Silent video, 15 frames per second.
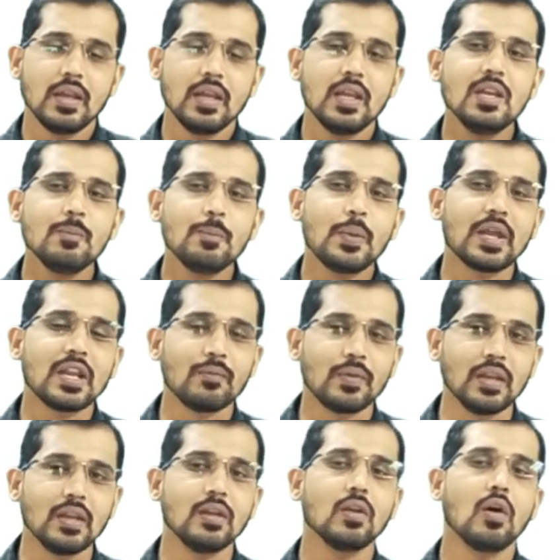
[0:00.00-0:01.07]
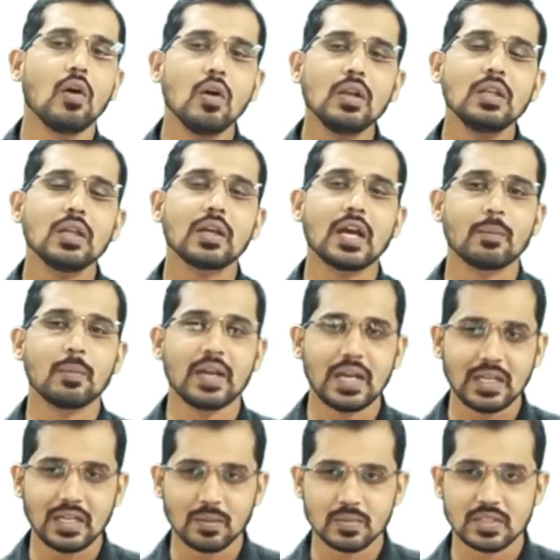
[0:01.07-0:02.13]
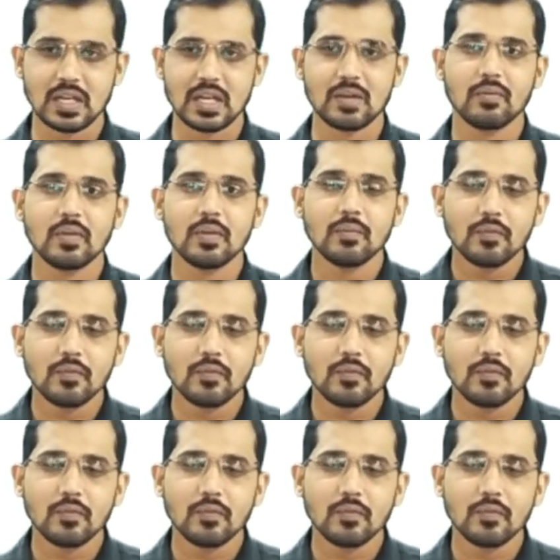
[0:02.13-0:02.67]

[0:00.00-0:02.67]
In paraffin, all the carbon atoms are